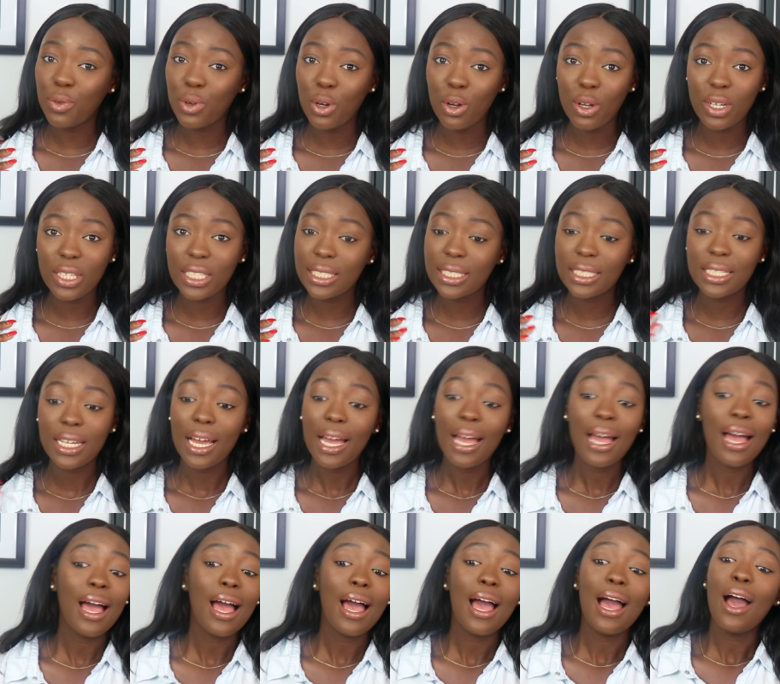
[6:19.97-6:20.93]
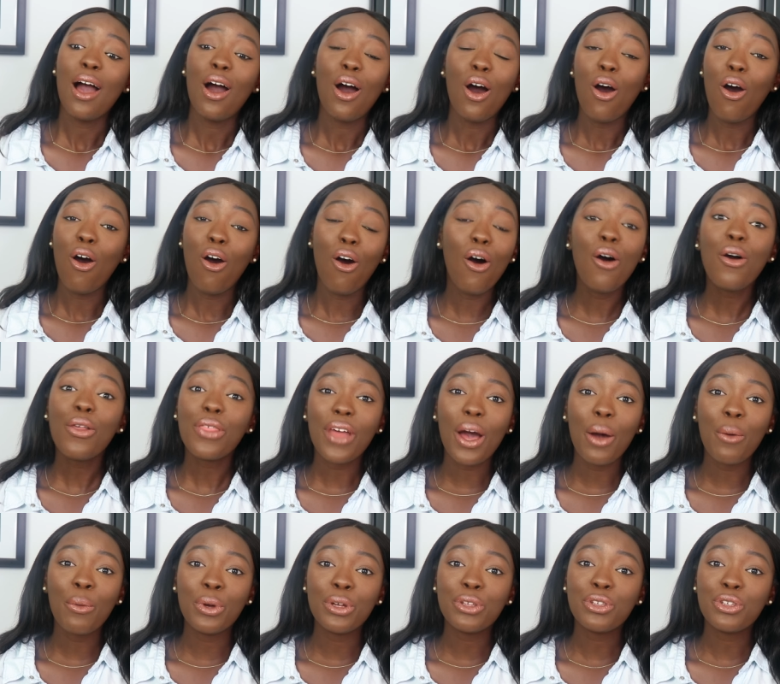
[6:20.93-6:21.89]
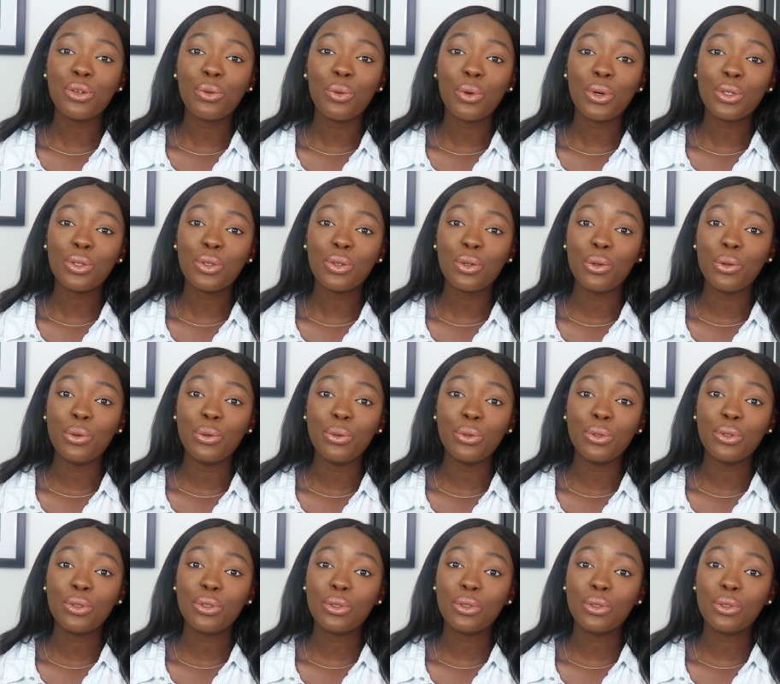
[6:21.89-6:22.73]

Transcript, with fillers: lost all that weight you want to lose.